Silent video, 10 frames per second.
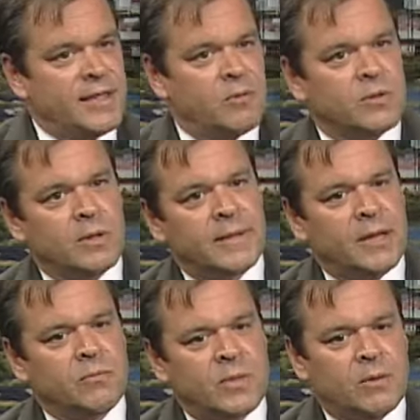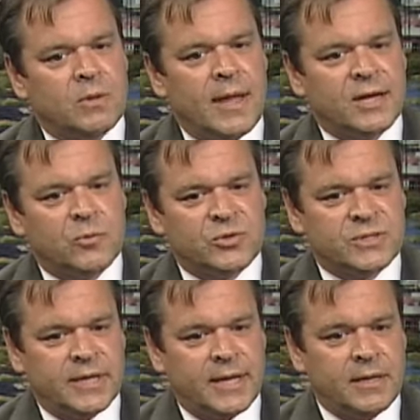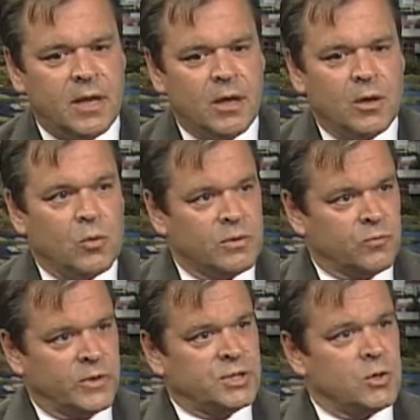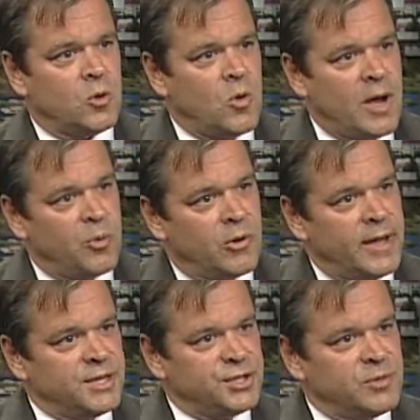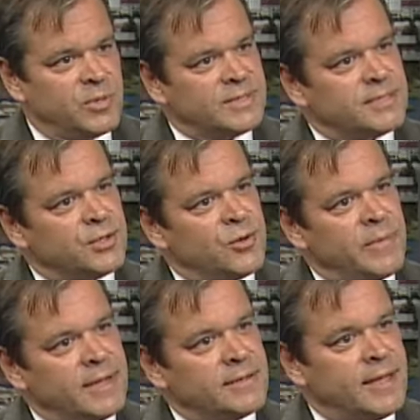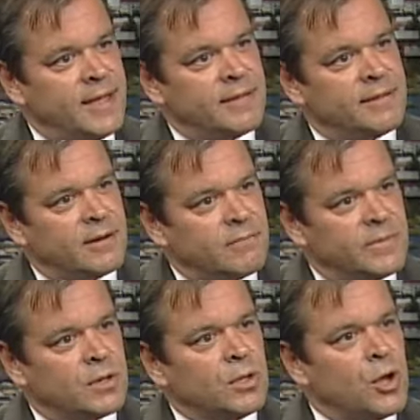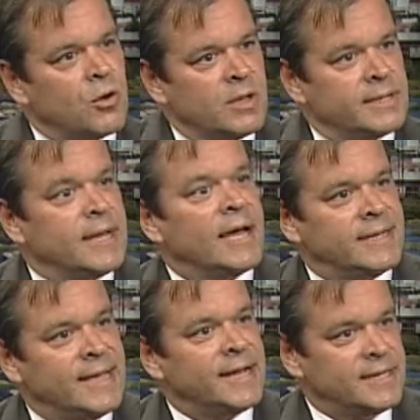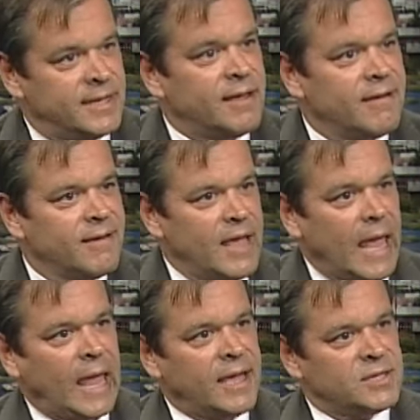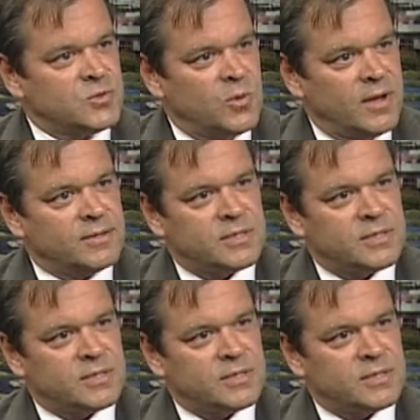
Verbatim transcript: they, would, they, they would like to proceed with regional cooperation, but still maintain their, their local identity as well.